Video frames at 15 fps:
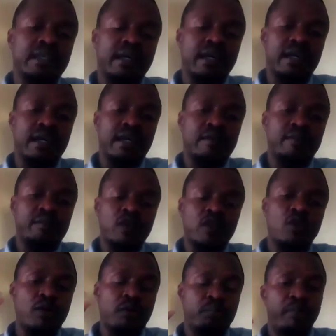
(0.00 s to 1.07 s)

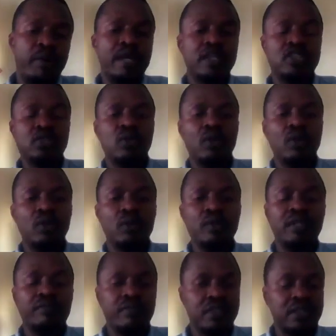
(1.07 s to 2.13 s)
partial
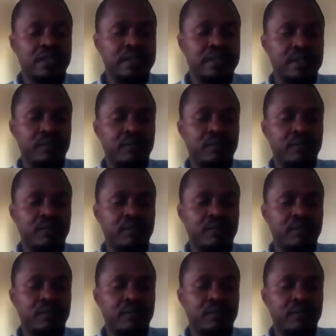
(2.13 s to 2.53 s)
load efficiency,